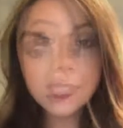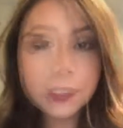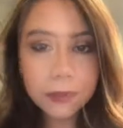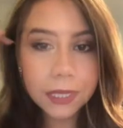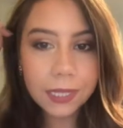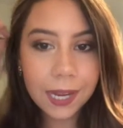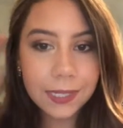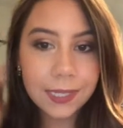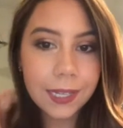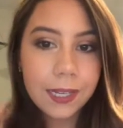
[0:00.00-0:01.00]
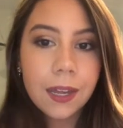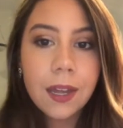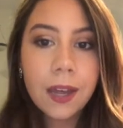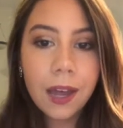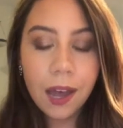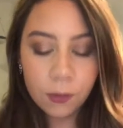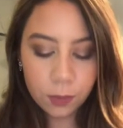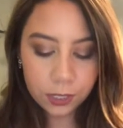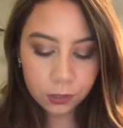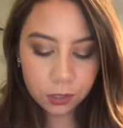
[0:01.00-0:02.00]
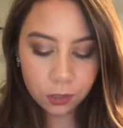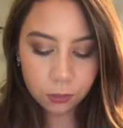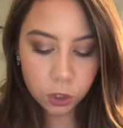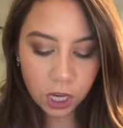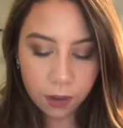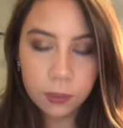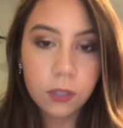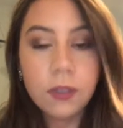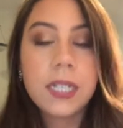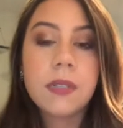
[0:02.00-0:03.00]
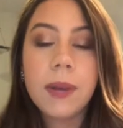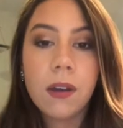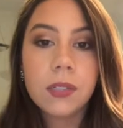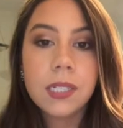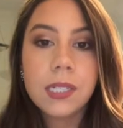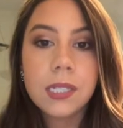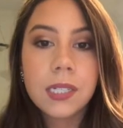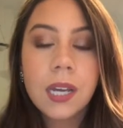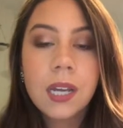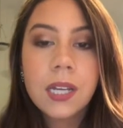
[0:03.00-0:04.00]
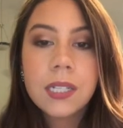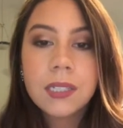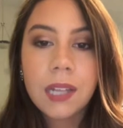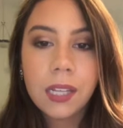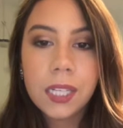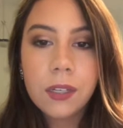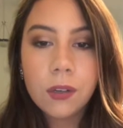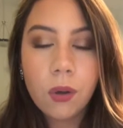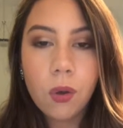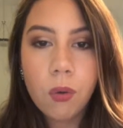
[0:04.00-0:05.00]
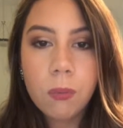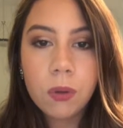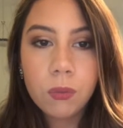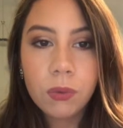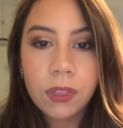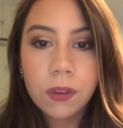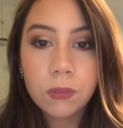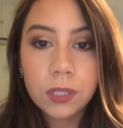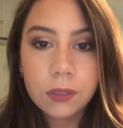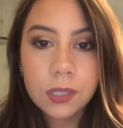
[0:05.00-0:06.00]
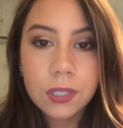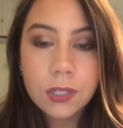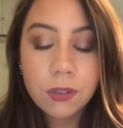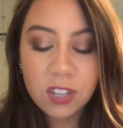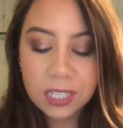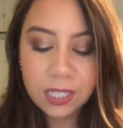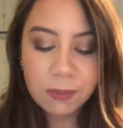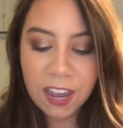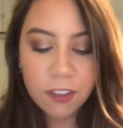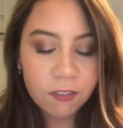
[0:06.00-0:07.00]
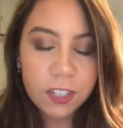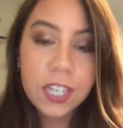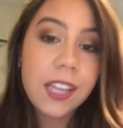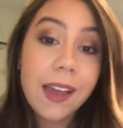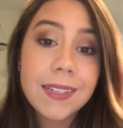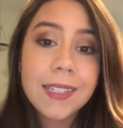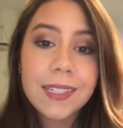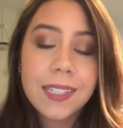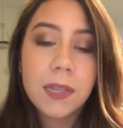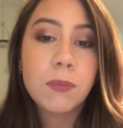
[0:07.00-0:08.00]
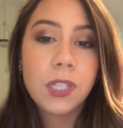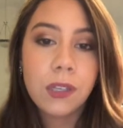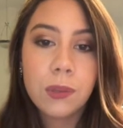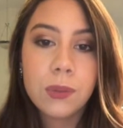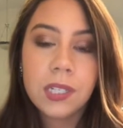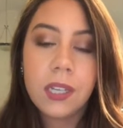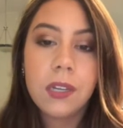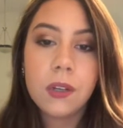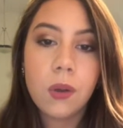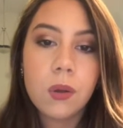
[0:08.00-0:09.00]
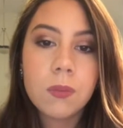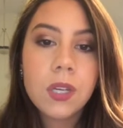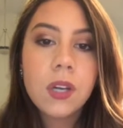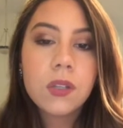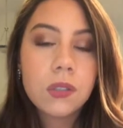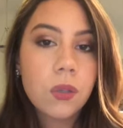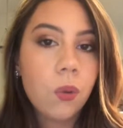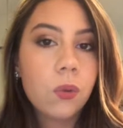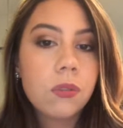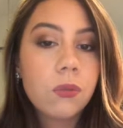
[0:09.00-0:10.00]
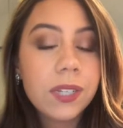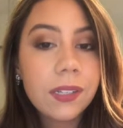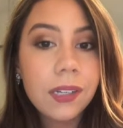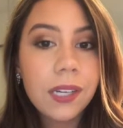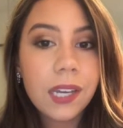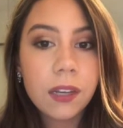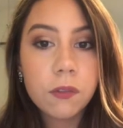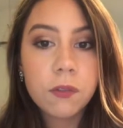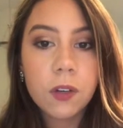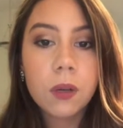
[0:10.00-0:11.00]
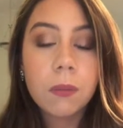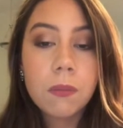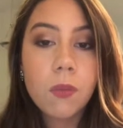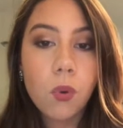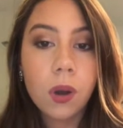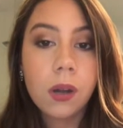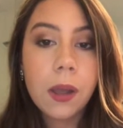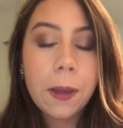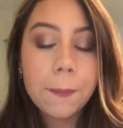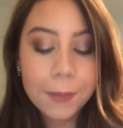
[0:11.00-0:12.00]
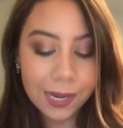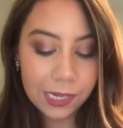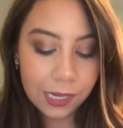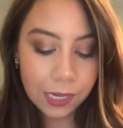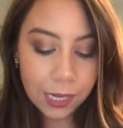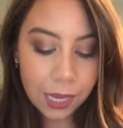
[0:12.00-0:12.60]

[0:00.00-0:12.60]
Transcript: And so the last thing I wanted to chat with you guys about is selling your home with a realtor. So this is my very last tip to you to get your home sold quickly and for more money.